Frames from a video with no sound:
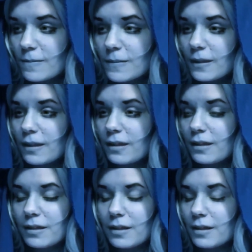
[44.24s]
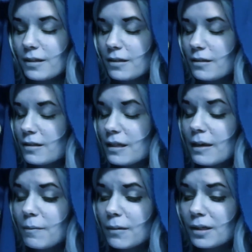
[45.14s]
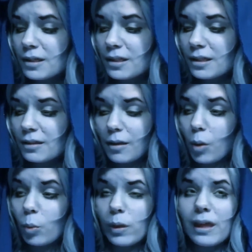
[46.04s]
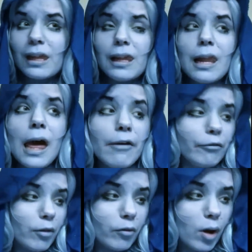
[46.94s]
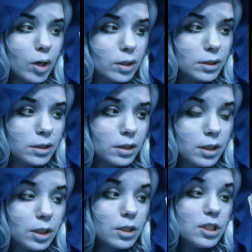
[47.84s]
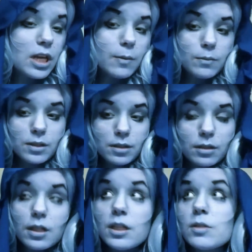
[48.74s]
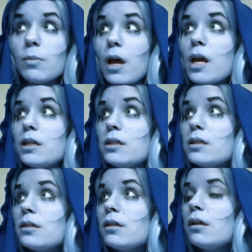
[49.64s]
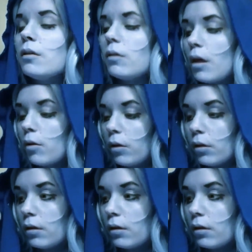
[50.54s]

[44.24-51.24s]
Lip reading: Yellow, she made them. This is all we have left of her. These gems, this place, and the Earth.